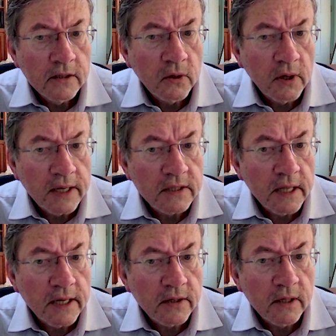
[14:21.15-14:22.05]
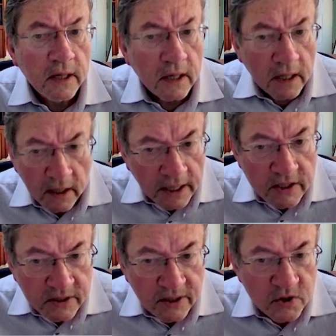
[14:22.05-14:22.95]
So
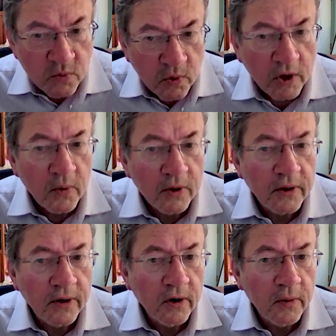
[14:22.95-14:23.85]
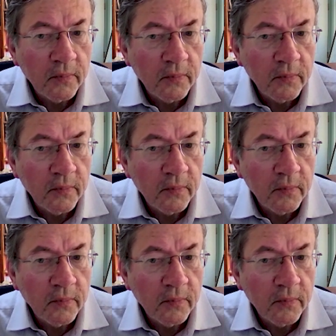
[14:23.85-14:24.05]
let's work with our